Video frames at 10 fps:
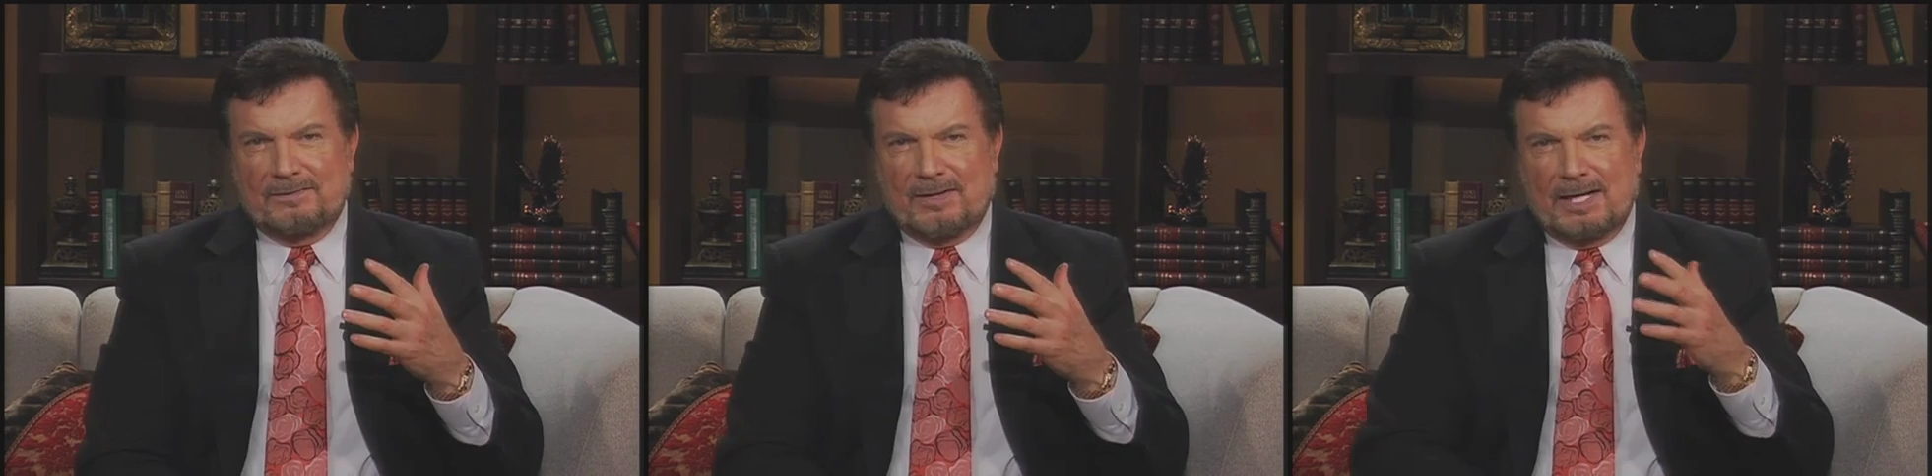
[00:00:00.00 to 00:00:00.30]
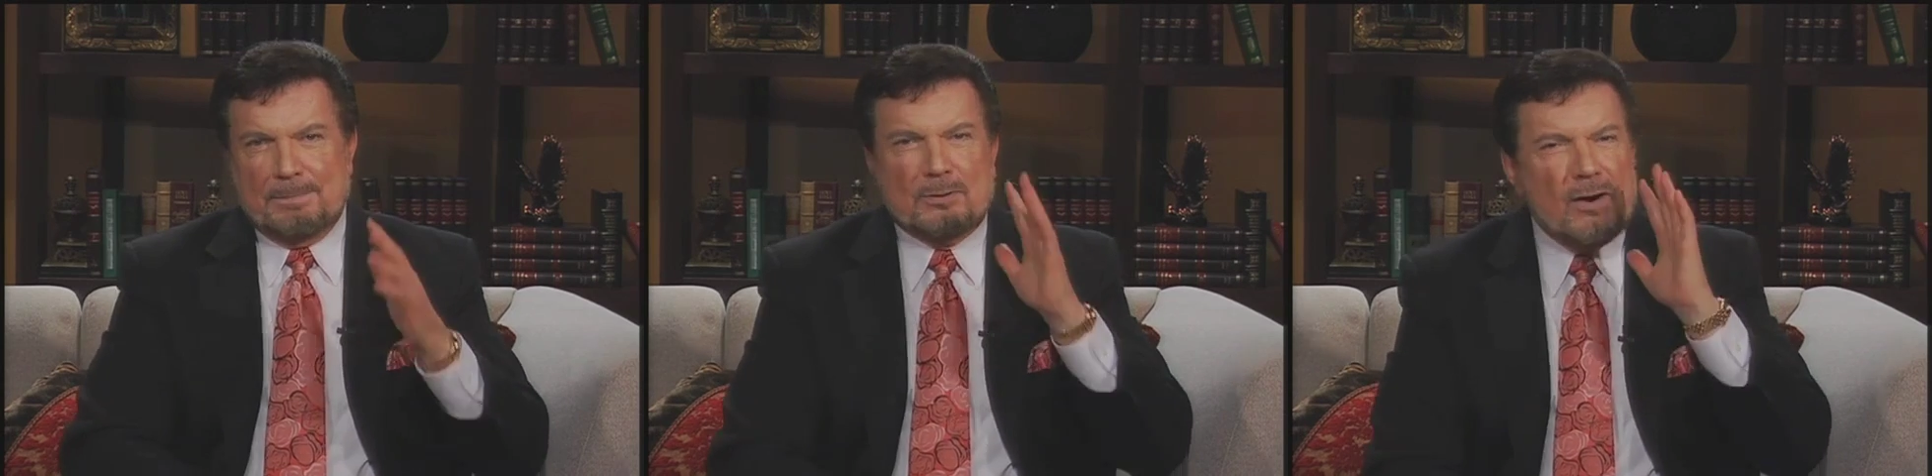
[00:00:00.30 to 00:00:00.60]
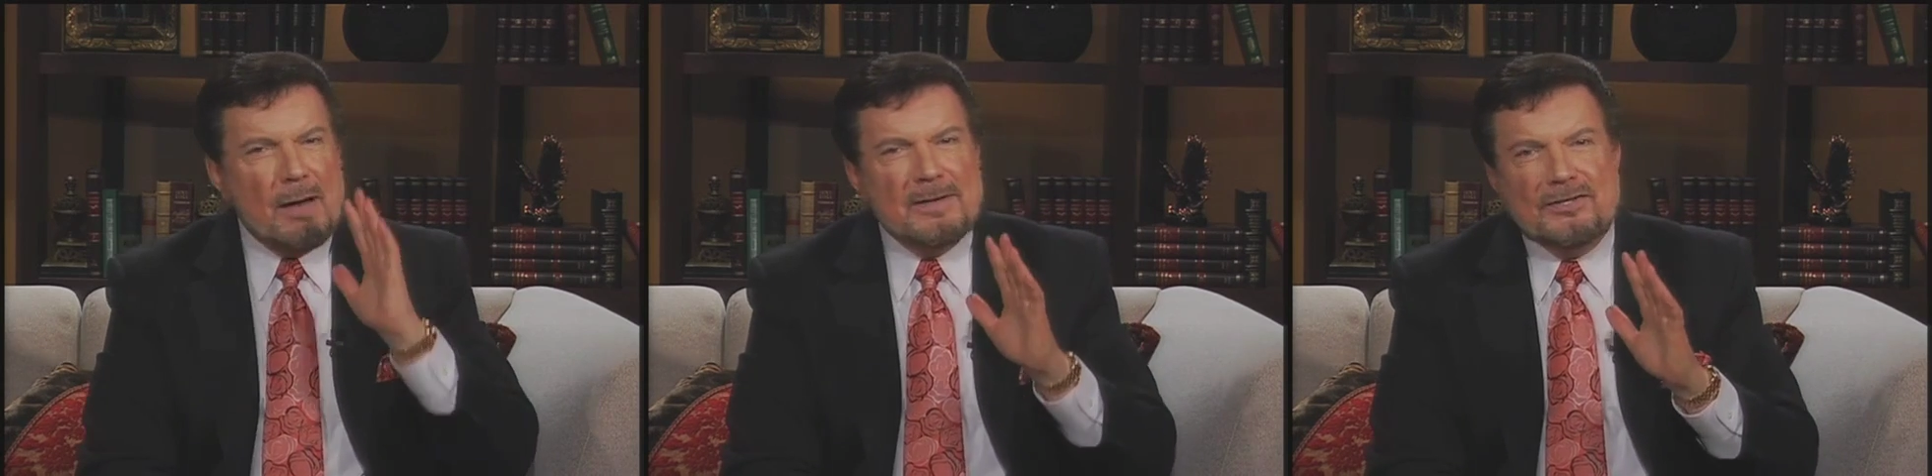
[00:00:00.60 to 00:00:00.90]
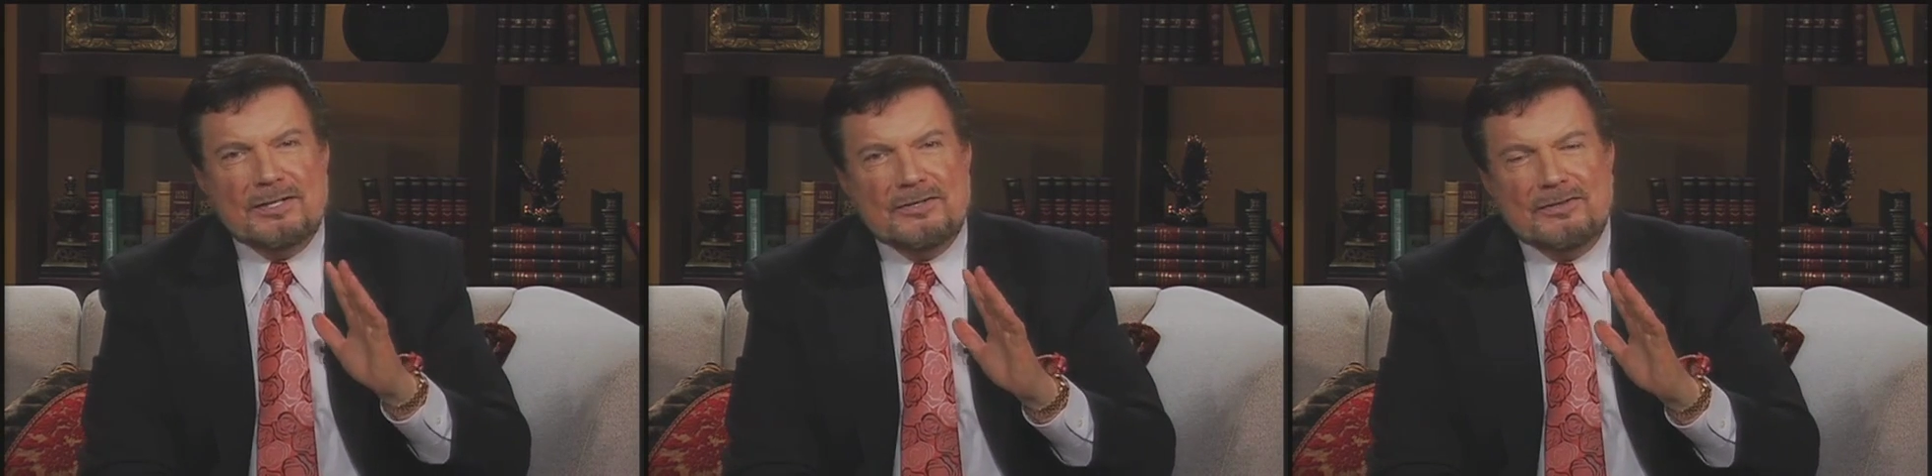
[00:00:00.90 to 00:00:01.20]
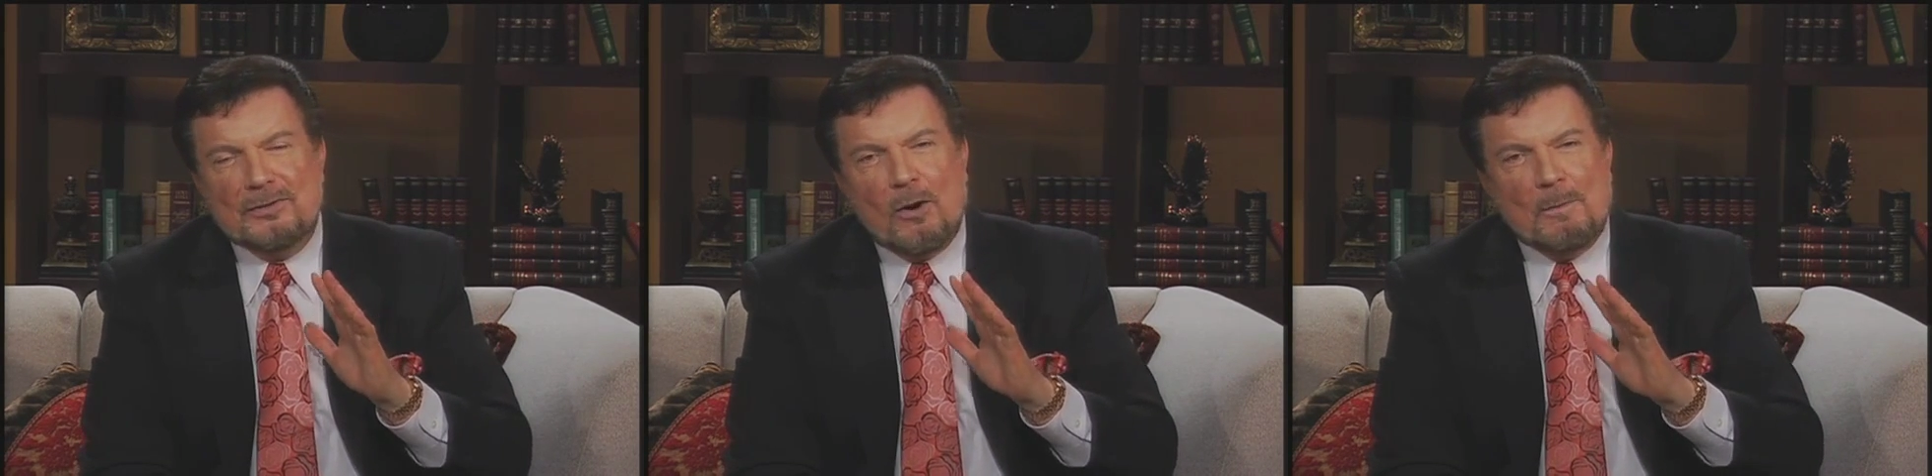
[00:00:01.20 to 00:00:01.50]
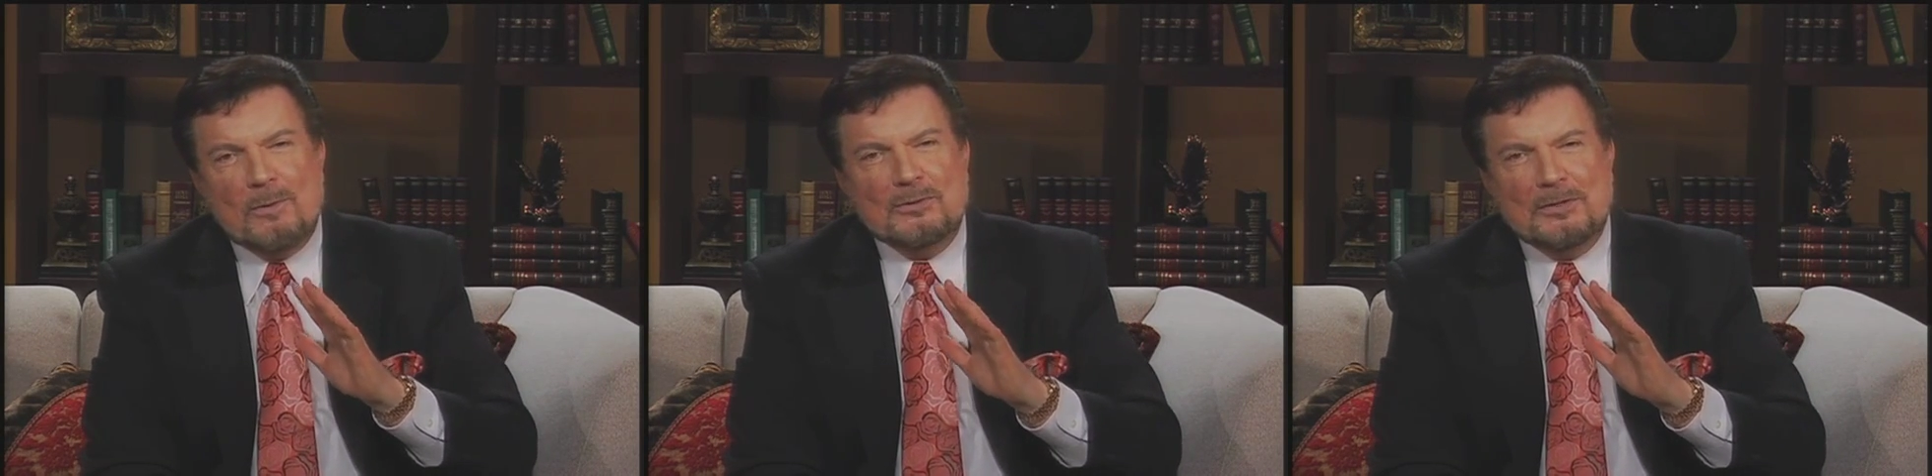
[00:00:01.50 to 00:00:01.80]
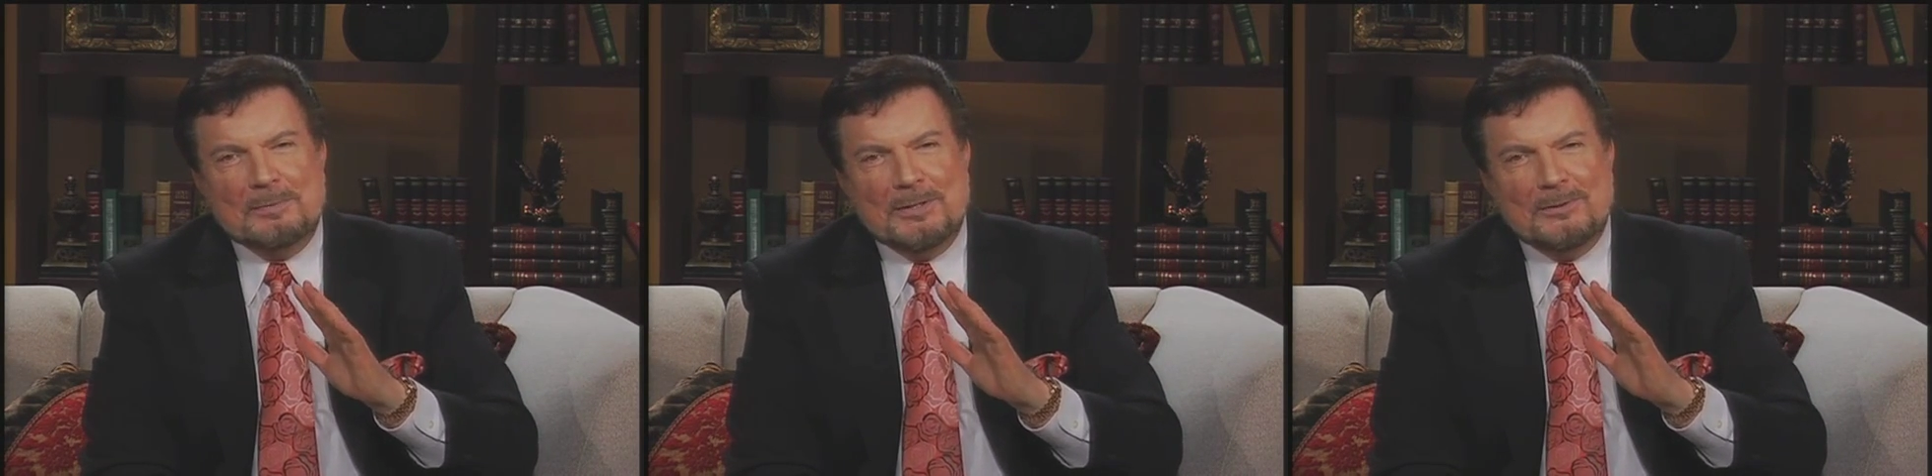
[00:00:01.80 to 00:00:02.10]
that He promises you almost
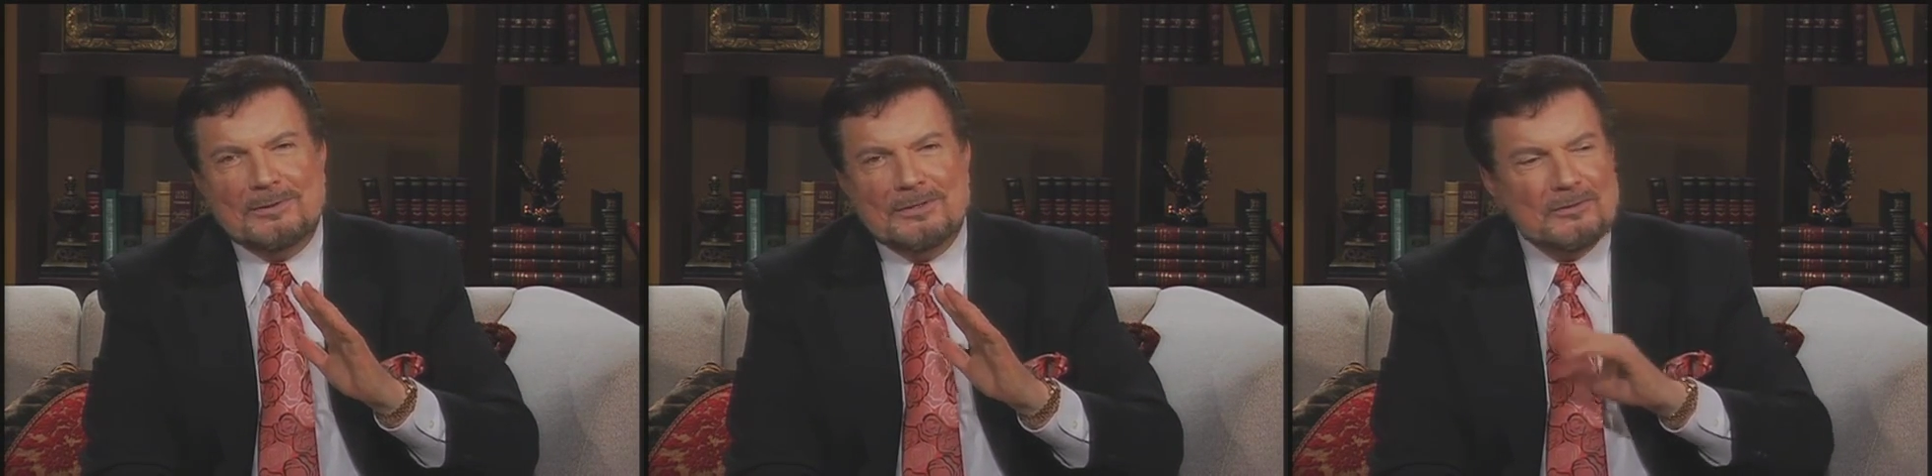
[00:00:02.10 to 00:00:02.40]
the moon.